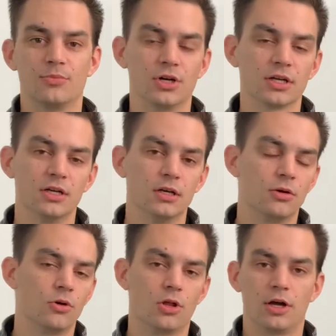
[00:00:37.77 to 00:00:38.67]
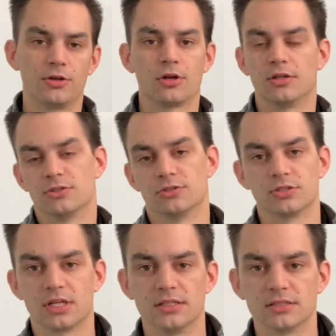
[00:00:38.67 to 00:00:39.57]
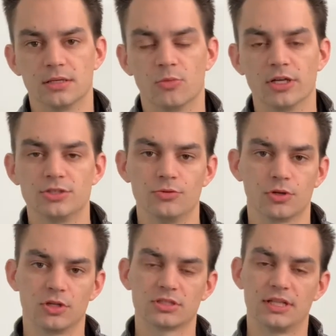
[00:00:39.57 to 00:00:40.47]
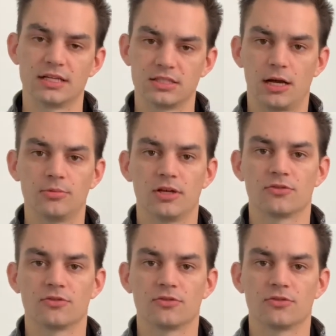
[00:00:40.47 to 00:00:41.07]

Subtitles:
book. Well, audio consoles are designed the same way. So you want to look to that top left